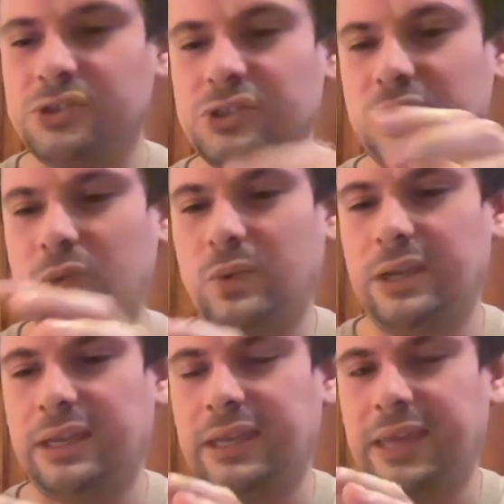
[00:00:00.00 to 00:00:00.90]
So
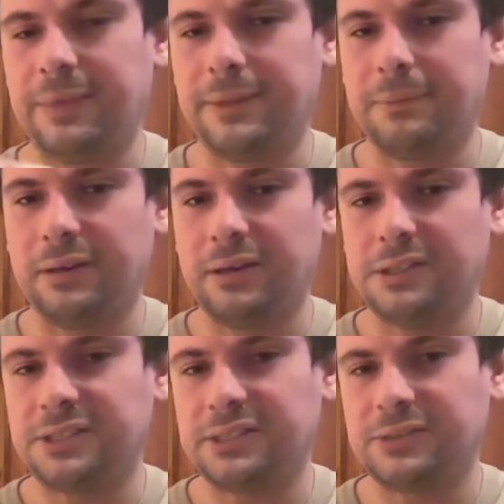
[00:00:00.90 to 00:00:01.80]
we get the
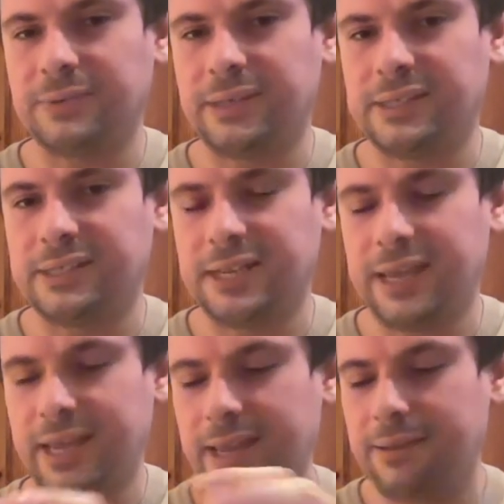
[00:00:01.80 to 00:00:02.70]
mask, as we can see
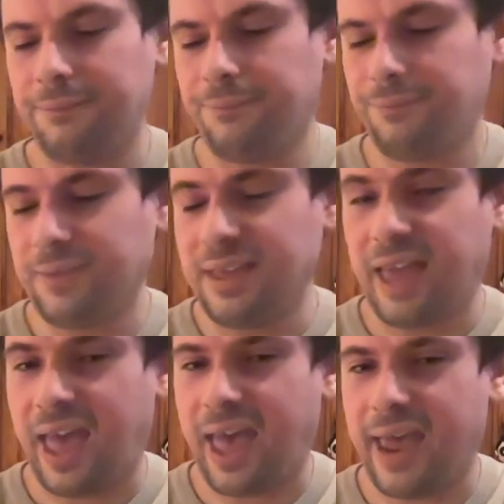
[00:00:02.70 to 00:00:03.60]
here.
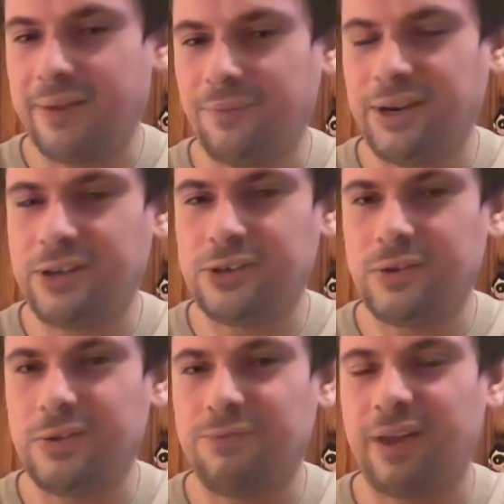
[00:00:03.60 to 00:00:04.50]
And we do
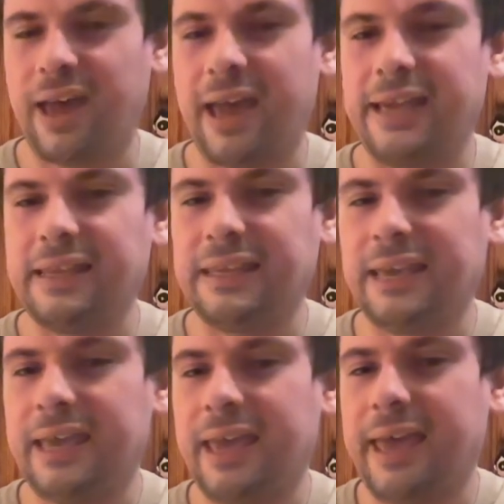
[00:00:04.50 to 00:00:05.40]
in fact
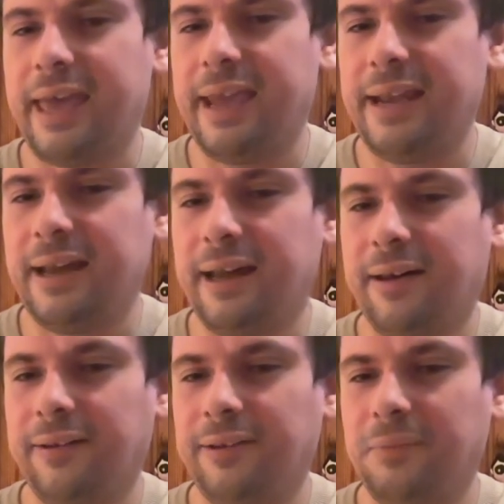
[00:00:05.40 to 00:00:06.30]
get an
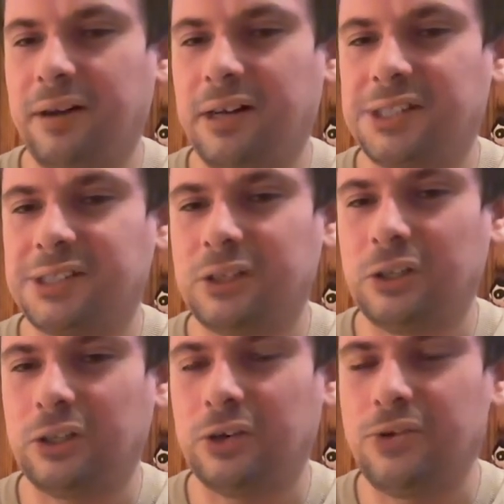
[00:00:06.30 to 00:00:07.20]
unmasked
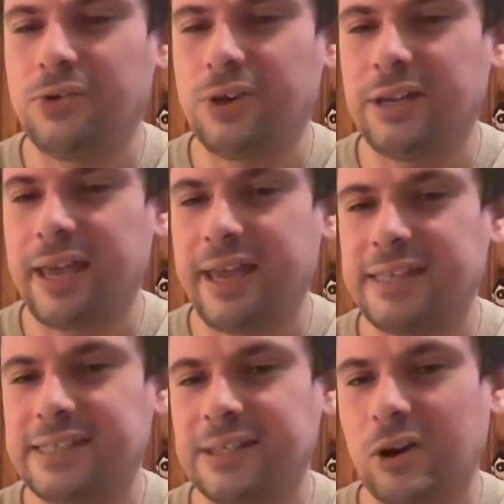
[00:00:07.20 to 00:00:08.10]
Logan head
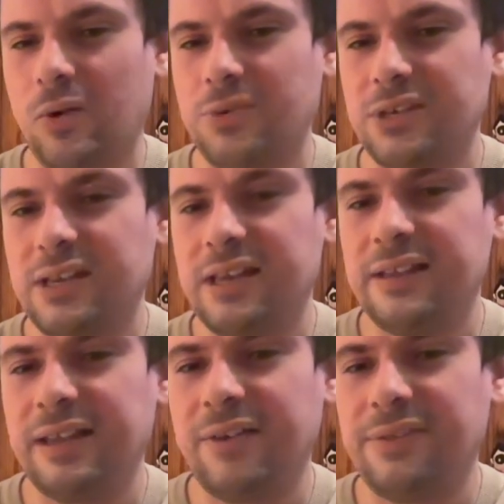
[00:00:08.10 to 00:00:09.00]
sculpt.
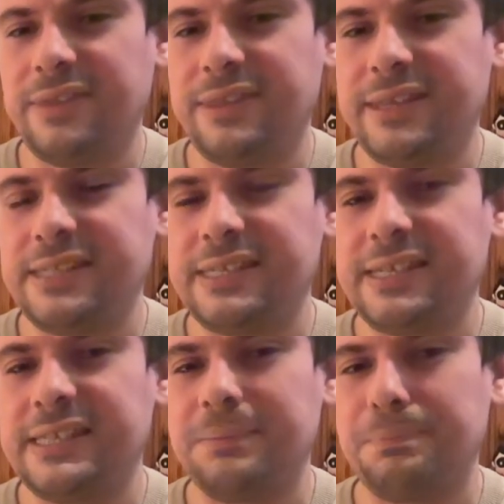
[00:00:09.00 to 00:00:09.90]
Now this
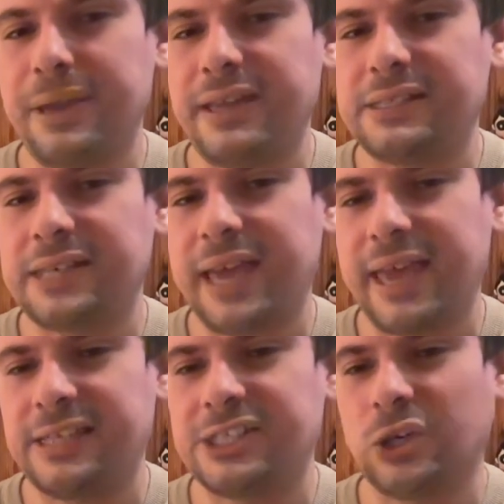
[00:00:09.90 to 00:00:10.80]
is the best
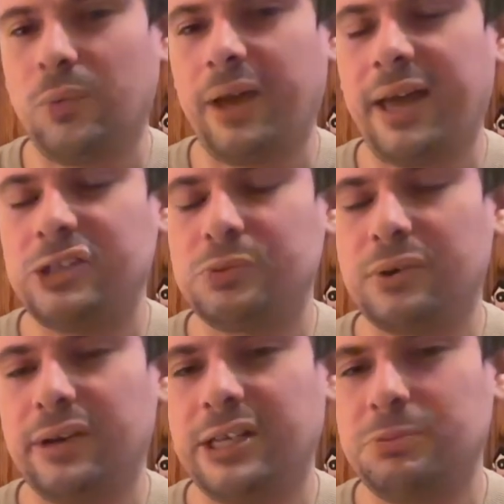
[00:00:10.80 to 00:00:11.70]
head sculpt
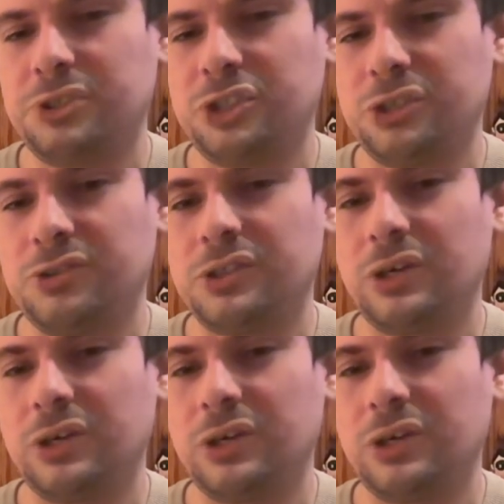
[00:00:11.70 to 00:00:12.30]
Hasbro has produced